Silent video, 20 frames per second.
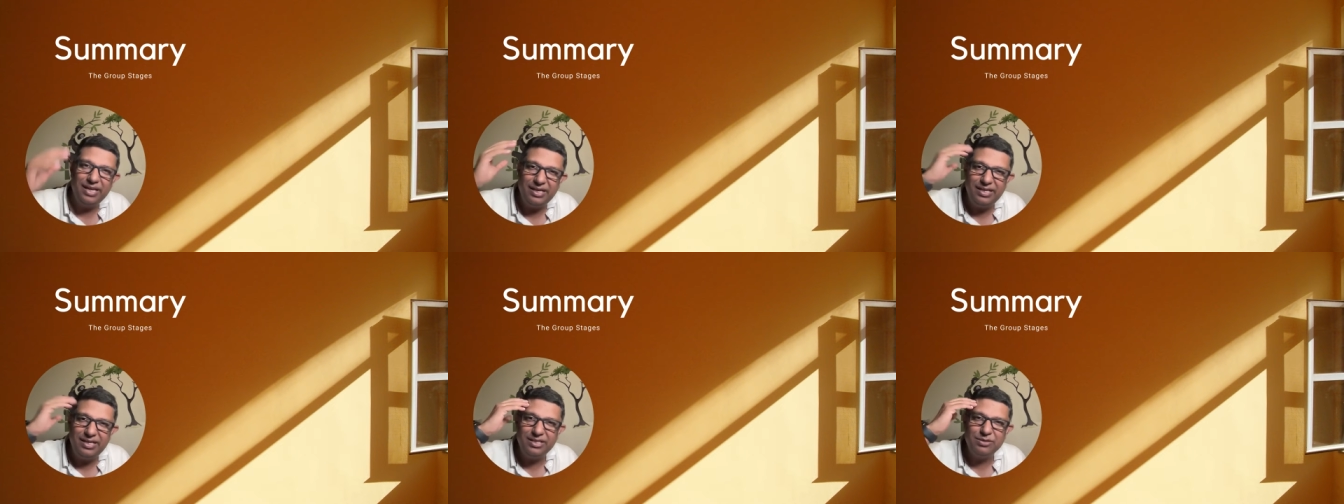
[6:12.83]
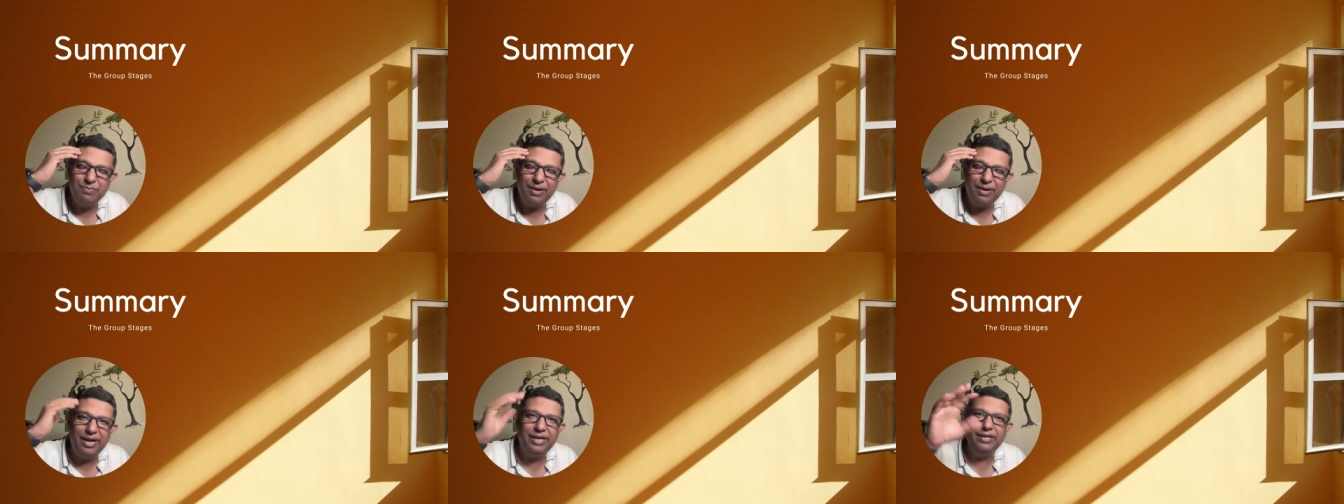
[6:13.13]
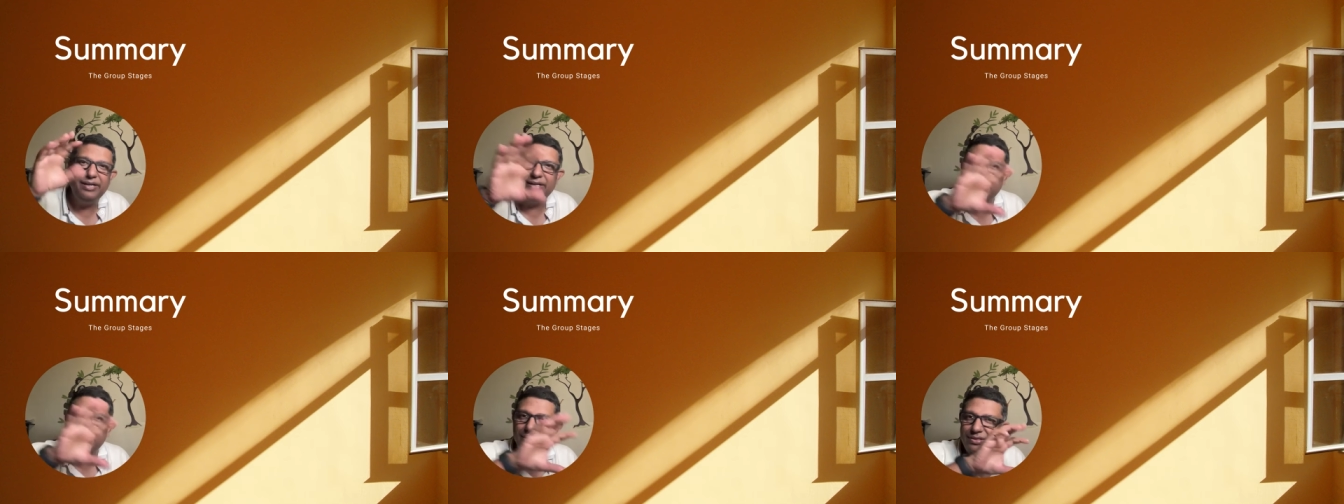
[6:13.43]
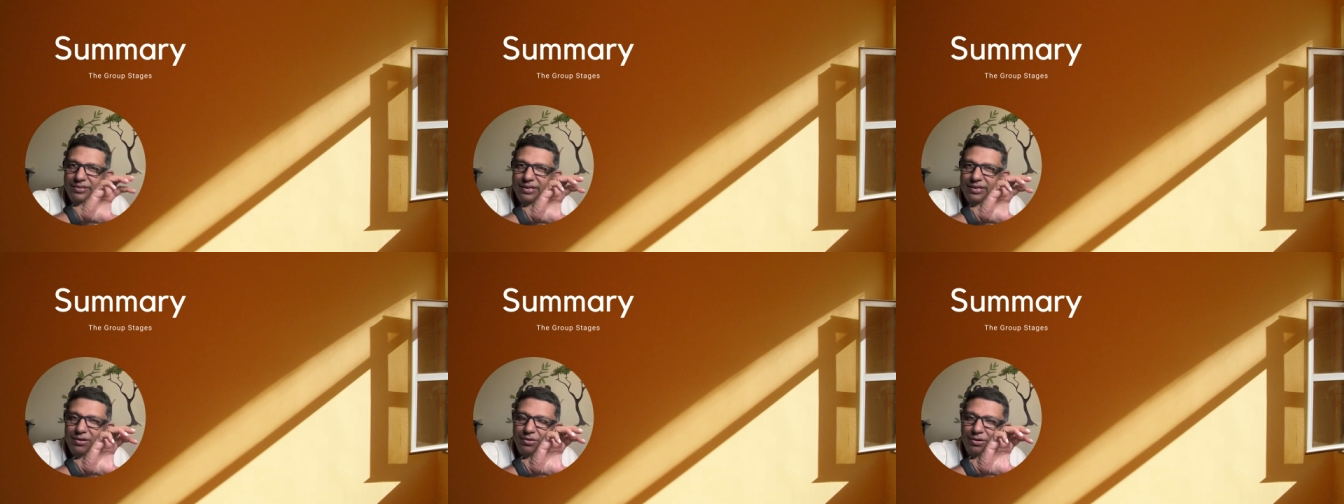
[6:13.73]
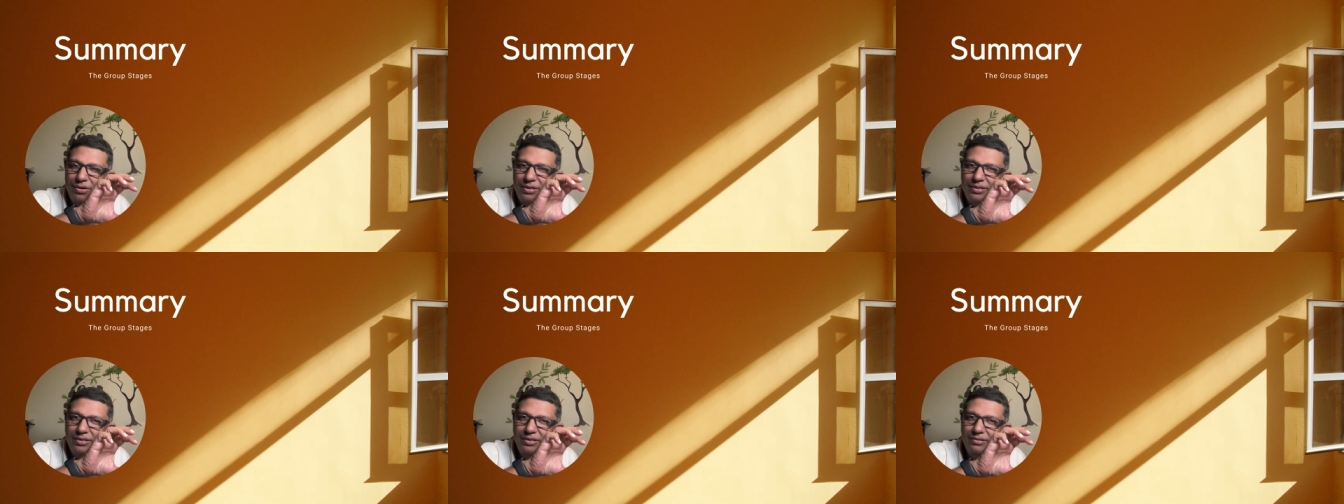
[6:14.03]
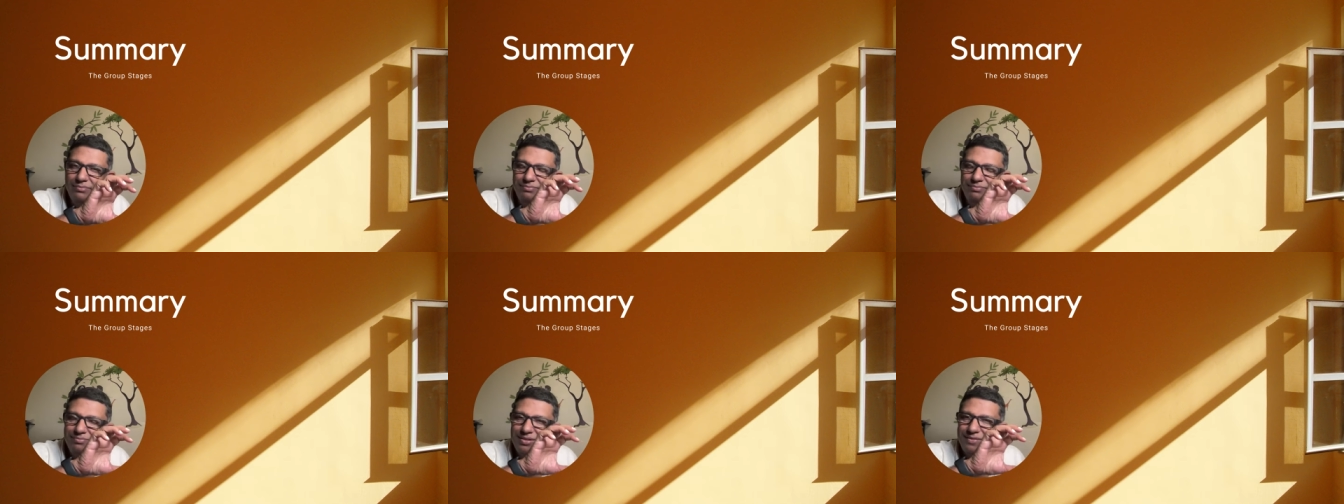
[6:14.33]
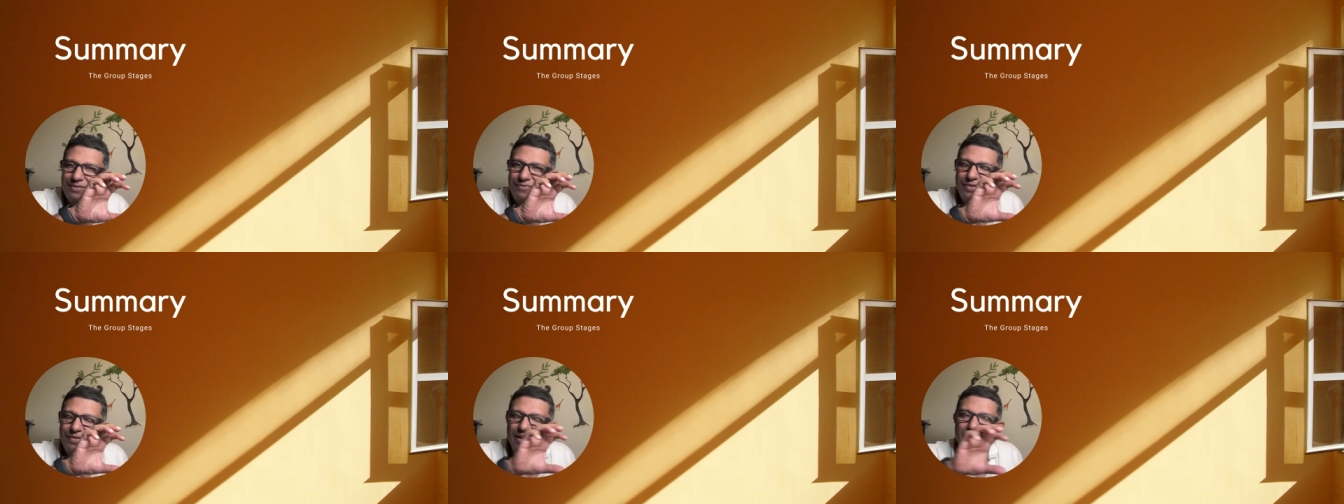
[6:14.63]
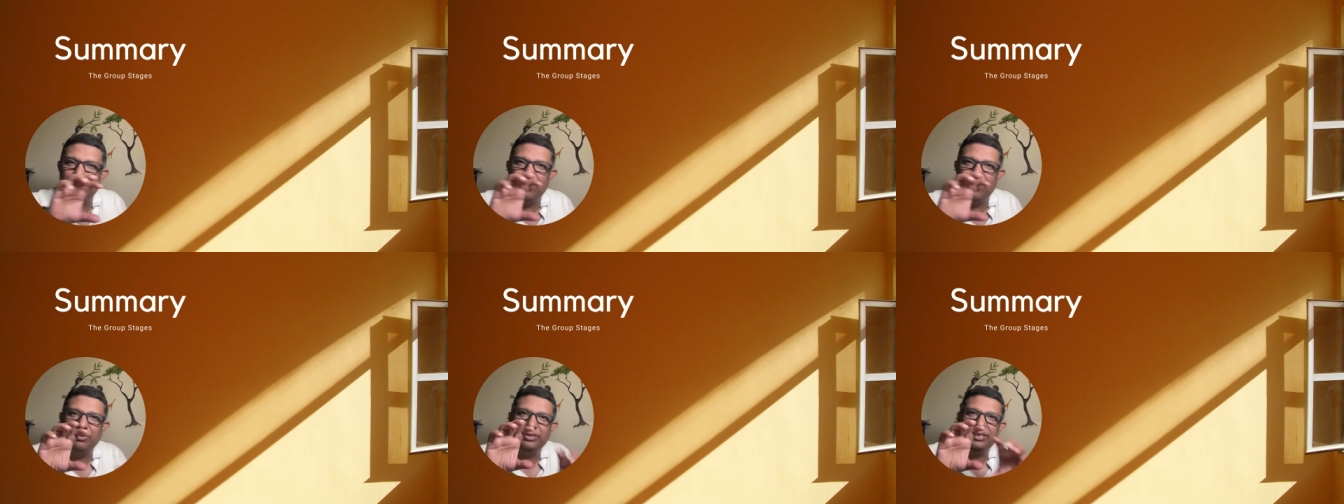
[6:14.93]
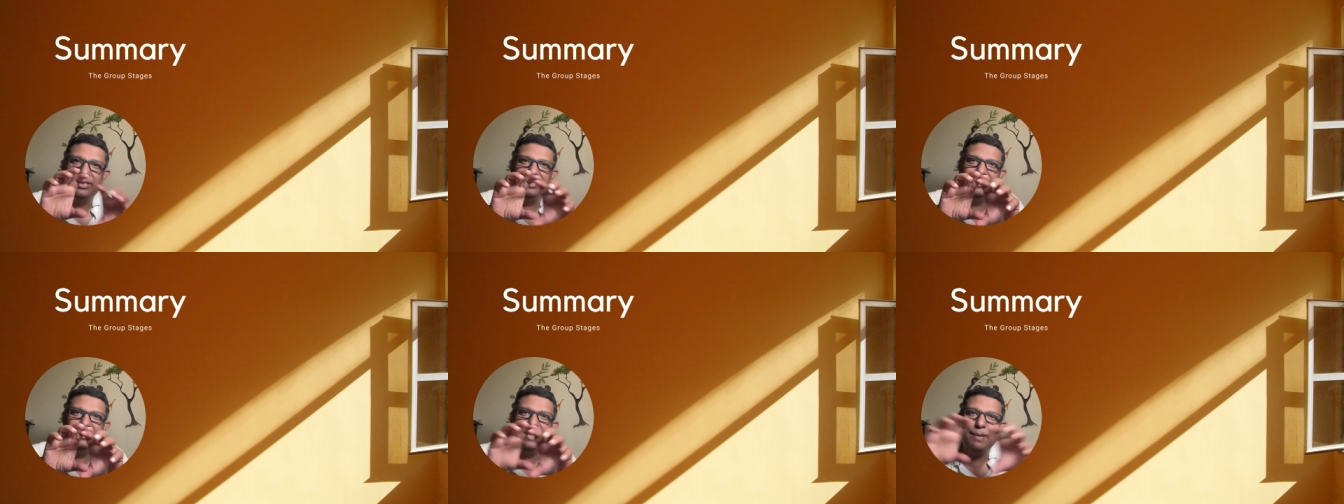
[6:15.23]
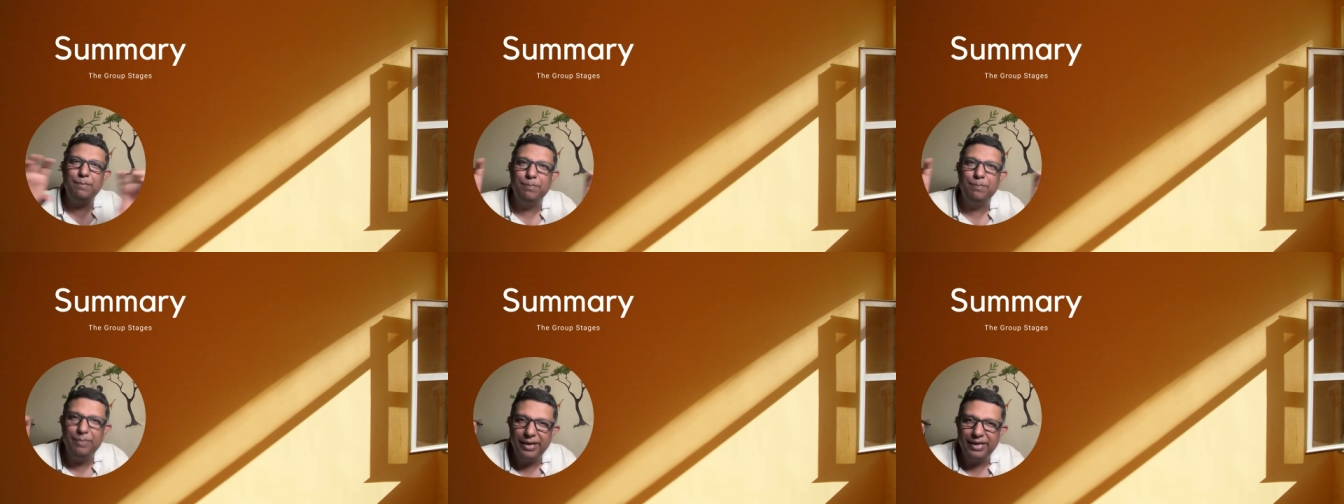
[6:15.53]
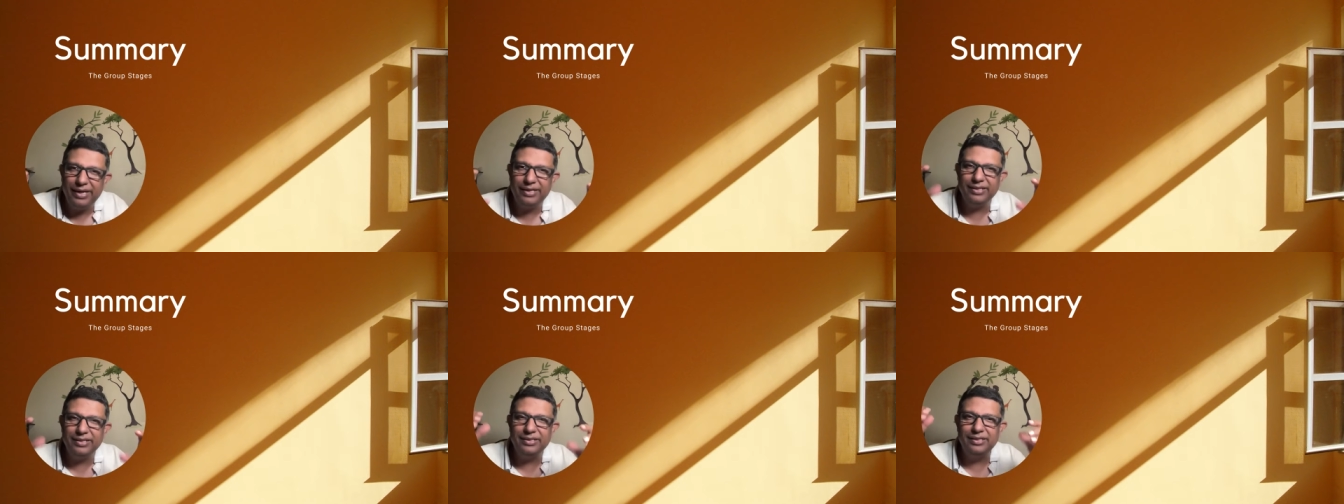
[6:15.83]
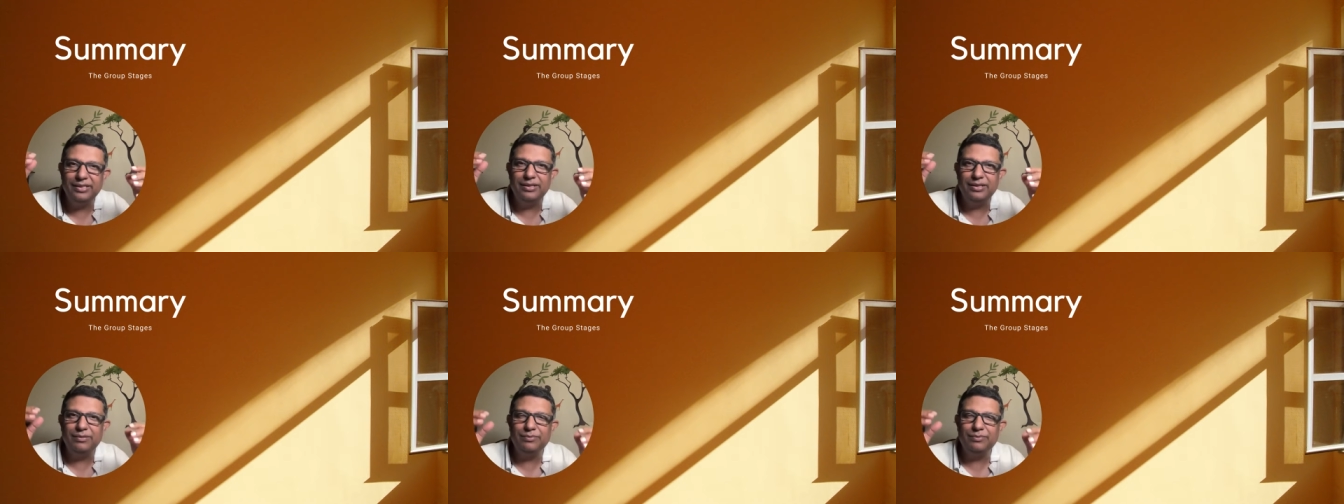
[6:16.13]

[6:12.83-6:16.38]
in his mind he's still not figured out the template